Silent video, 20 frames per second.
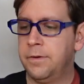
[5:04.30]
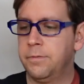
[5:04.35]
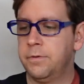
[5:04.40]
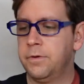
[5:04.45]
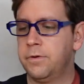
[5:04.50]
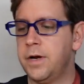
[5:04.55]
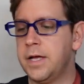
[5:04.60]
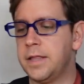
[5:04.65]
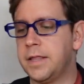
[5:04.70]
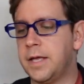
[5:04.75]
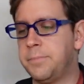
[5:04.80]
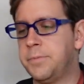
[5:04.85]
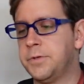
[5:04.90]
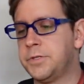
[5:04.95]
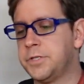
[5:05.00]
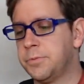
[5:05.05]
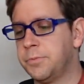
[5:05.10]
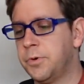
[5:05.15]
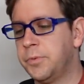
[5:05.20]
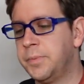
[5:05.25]
Well, great. That
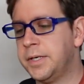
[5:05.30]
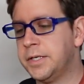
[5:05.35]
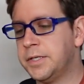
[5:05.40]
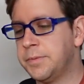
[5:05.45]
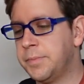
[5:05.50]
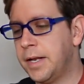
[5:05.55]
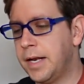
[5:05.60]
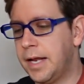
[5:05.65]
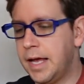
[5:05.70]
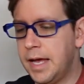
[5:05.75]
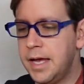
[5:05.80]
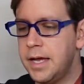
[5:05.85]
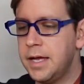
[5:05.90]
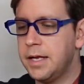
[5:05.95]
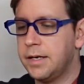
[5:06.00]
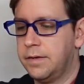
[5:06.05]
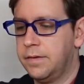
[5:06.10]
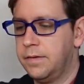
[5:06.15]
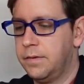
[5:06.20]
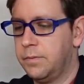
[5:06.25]
puts our momentum at
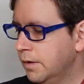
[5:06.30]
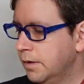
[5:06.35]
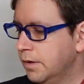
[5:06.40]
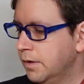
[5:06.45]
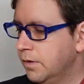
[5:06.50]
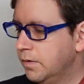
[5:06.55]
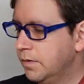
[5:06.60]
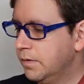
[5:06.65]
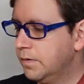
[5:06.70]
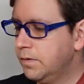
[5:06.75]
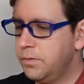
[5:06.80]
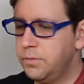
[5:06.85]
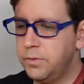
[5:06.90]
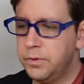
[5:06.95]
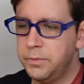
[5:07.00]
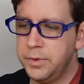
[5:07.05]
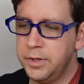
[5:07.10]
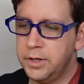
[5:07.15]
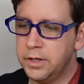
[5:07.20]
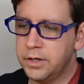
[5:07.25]
8. So
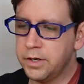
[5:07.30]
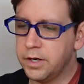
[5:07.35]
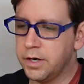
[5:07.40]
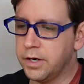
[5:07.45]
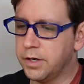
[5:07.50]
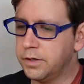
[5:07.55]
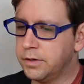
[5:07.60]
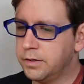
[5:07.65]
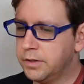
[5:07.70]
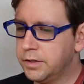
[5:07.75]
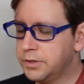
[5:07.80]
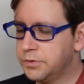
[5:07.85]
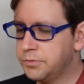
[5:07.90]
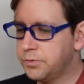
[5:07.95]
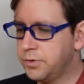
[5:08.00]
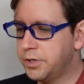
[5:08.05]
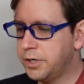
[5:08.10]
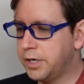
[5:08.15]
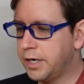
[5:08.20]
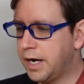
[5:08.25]
what do we learn? Let's
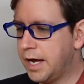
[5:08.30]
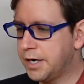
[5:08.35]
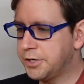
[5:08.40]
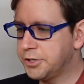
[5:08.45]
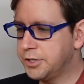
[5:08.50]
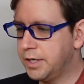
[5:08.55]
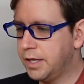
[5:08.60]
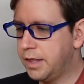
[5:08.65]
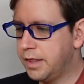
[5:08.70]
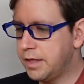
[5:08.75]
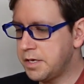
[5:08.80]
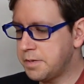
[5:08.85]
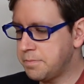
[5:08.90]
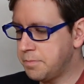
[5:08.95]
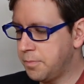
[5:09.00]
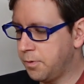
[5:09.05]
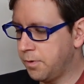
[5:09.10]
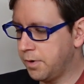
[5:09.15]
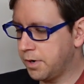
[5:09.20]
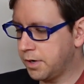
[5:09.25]
roll on our action
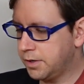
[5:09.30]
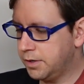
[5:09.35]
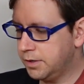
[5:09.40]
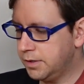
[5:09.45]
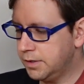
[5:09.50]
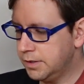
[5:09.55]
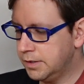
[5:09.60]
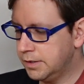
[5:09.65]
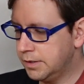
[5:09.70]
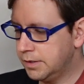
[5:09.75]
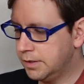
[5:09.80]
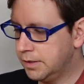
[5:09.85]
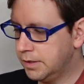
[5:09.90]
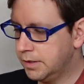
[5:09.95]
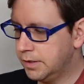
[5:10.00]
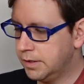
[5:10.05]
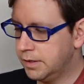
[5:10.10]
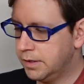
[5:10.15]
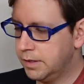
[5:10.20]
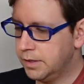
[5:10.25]
theme oracle.
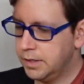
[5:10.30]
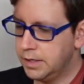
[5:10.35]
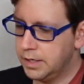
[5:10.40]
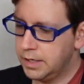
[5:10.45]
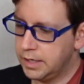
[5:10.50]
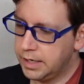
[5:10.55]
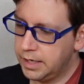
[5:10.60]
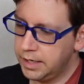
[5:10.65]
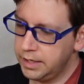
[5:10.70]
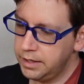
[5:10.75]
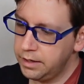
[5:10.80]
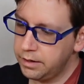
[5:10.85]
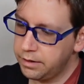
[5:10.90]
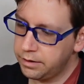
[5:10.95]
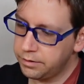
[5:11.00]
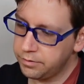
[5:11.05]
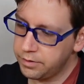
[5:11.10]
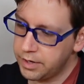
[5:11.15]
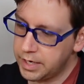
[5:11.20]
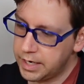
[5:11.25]

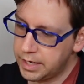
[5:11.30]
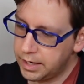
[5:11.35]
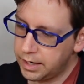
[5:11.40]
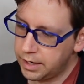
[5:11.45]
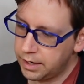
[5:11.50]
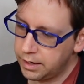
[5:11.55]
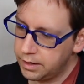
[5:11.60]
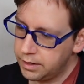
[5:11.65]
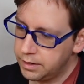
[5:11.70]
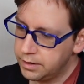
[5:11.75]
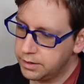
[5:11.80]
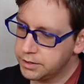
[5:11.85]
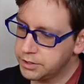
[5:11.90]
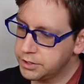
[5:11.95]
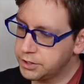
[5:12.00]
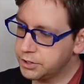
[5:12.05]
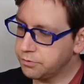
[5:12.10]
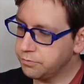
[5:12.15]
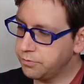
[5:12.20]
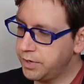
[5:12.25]
93.
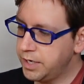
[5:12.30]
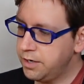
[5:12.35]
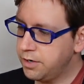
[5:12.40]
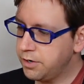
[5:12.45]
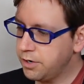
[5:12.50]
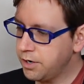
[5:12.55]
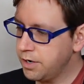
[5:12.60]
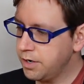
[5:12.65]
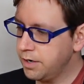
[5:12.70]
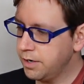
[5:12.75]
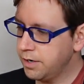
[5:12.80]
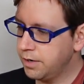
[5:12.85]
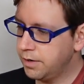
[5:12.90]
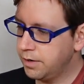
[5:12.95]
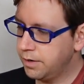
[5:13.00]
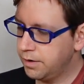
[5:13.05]
Surrender.